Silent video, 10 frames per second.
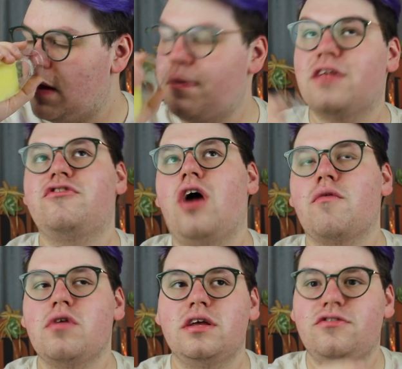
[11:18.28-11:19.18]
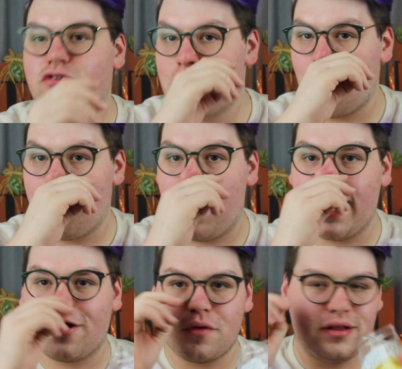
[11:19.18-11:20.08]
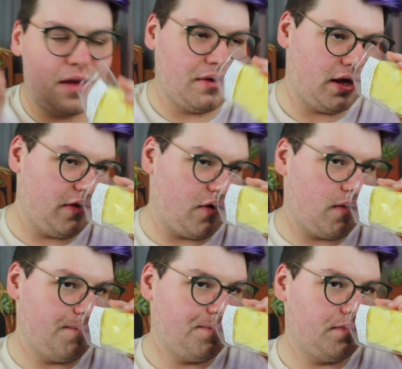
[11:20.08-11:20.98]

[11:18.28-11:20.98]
but it's not really super bakery lemon either